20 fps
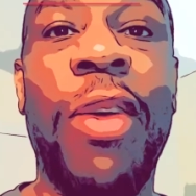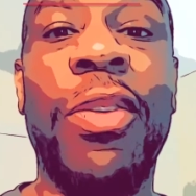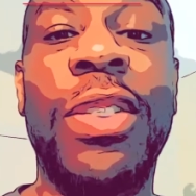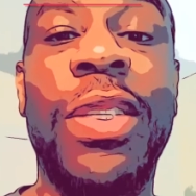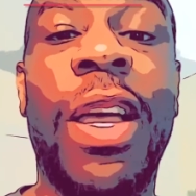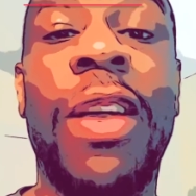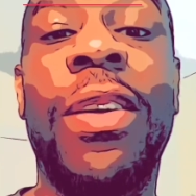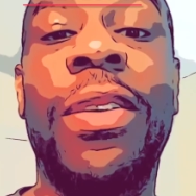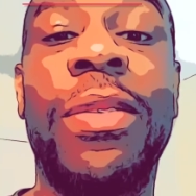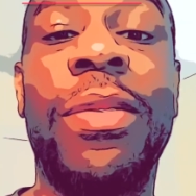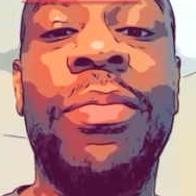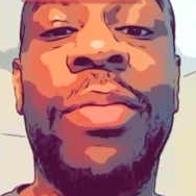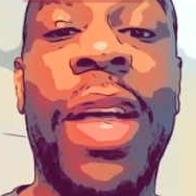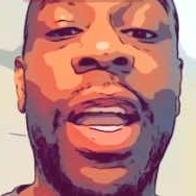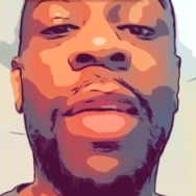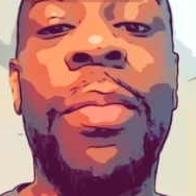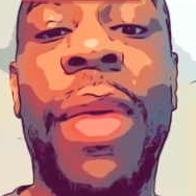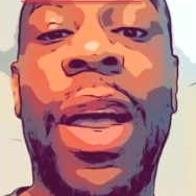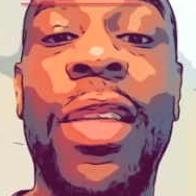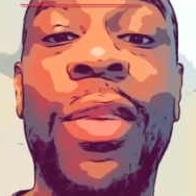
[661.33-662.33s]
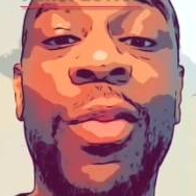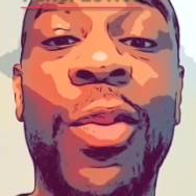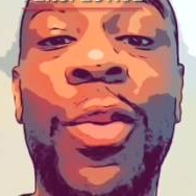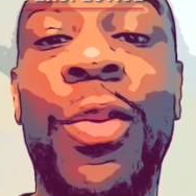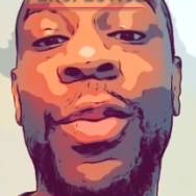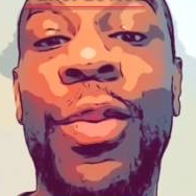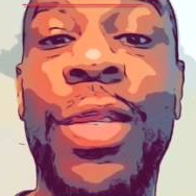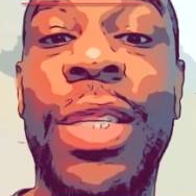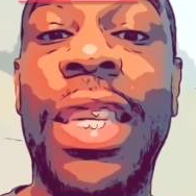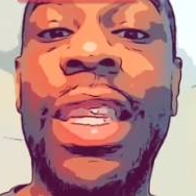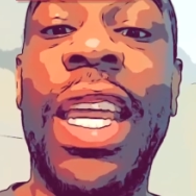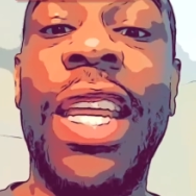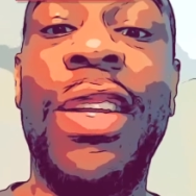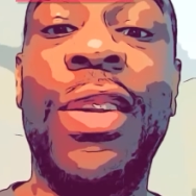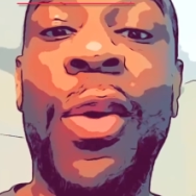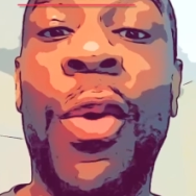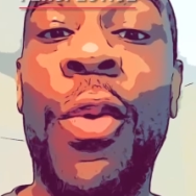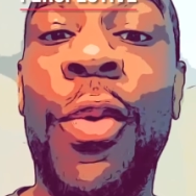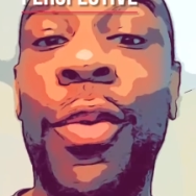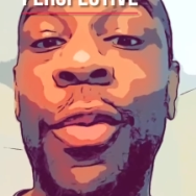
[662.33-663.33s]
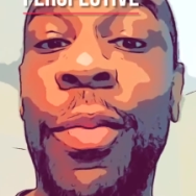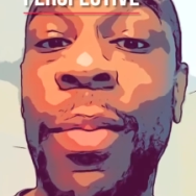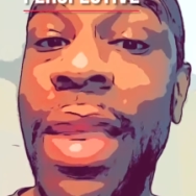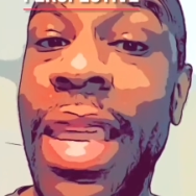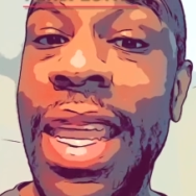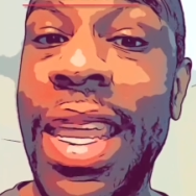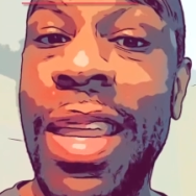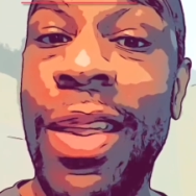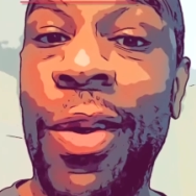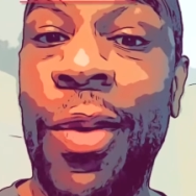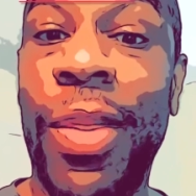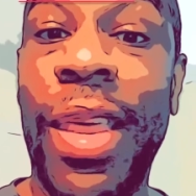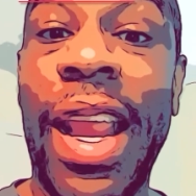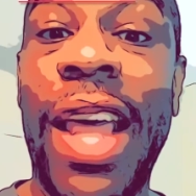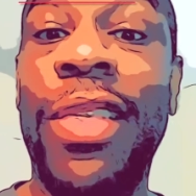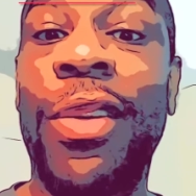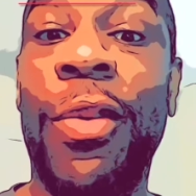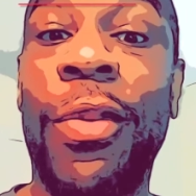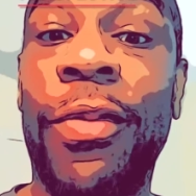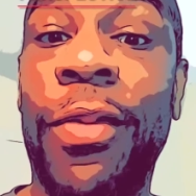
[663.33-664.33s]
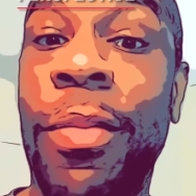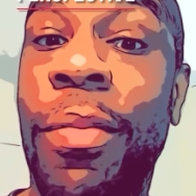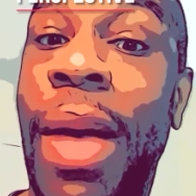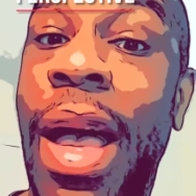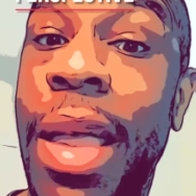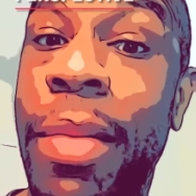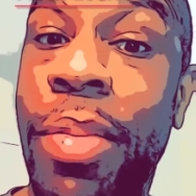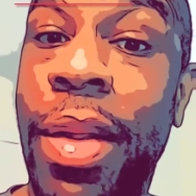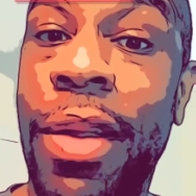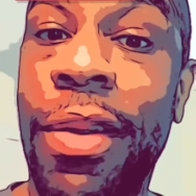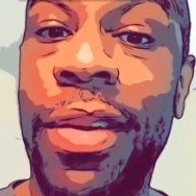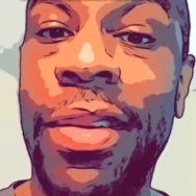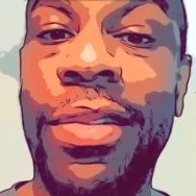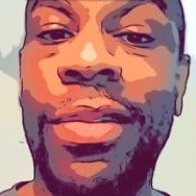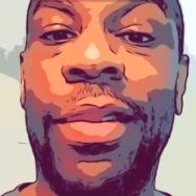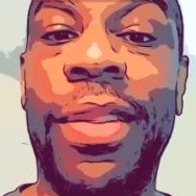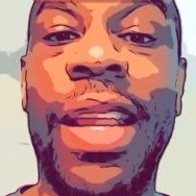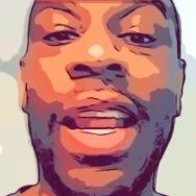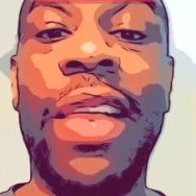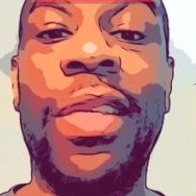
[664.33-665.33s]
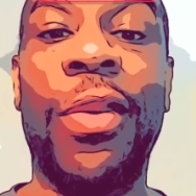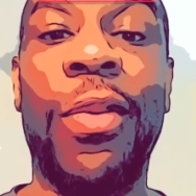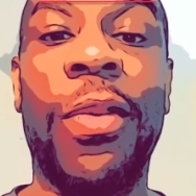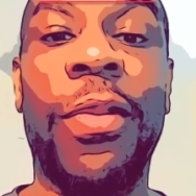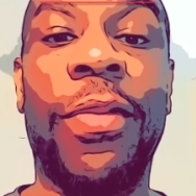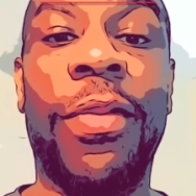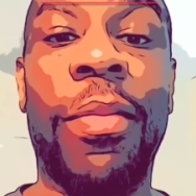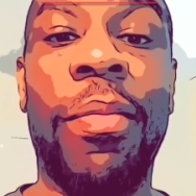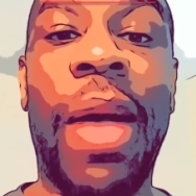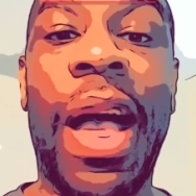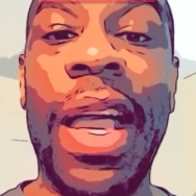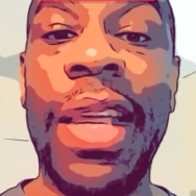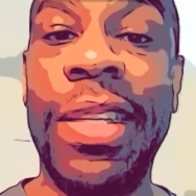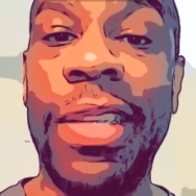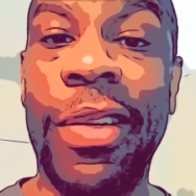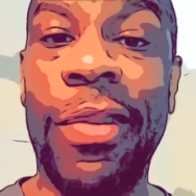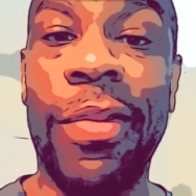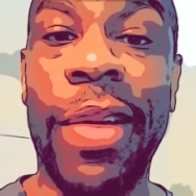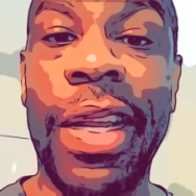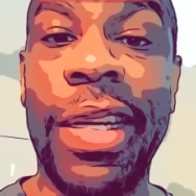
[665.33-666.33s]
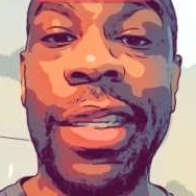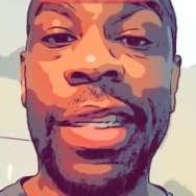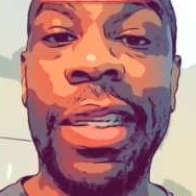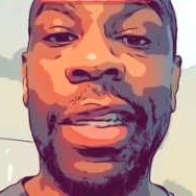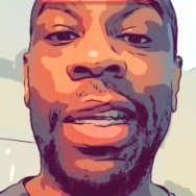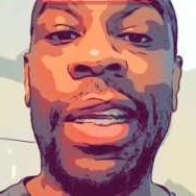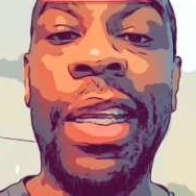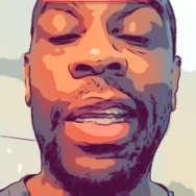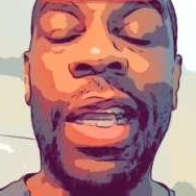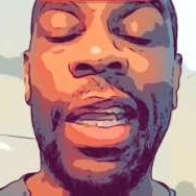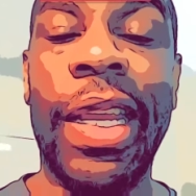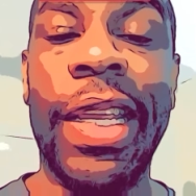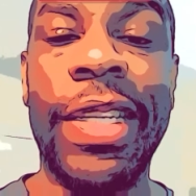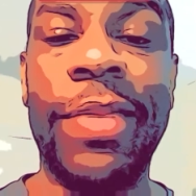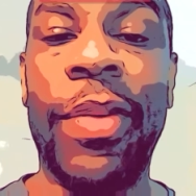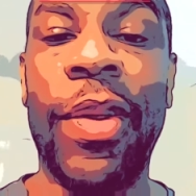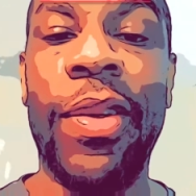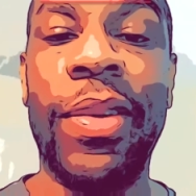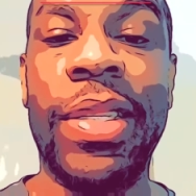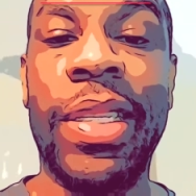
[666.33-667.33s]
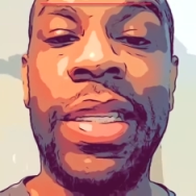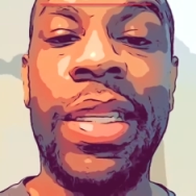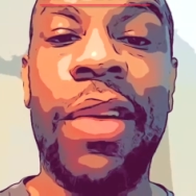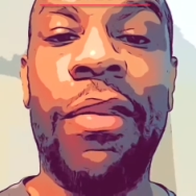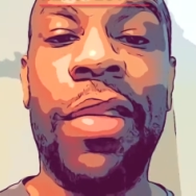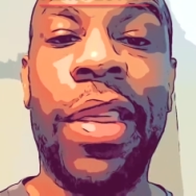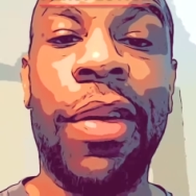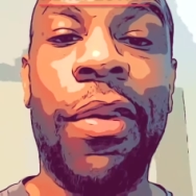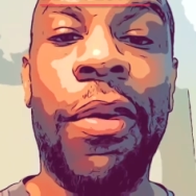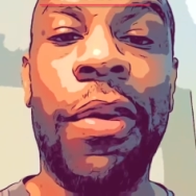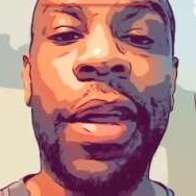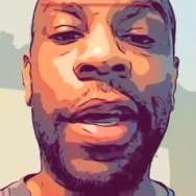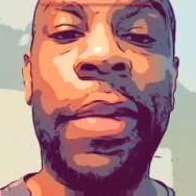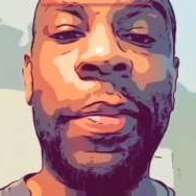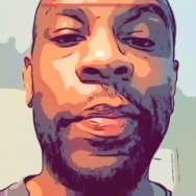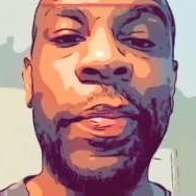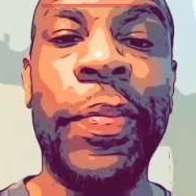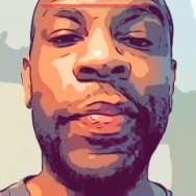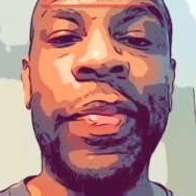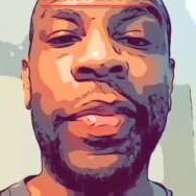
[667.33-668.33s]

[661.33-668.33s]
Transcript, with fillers: was telling, playing by the rules that they told me or that I learned from my parents or that I learned from my generation and experiences and everything growing up.